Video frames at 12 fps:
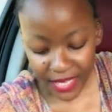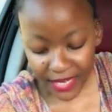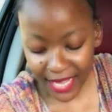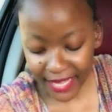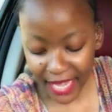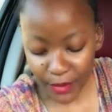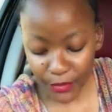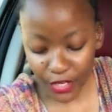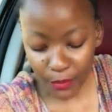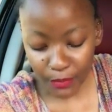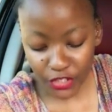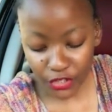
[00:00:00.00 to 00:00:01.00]
like
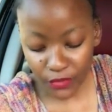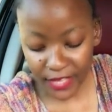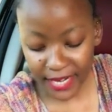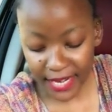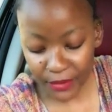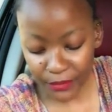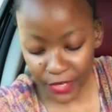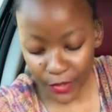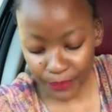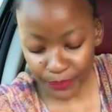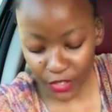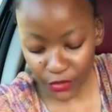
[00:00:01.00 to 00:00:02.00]
gabriel but you know that it ain't
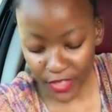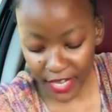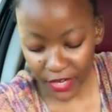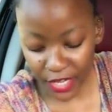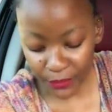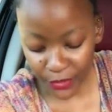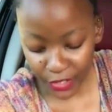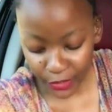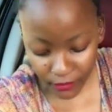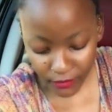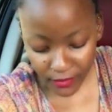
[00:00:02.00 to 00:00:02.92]
real you know that it ain't real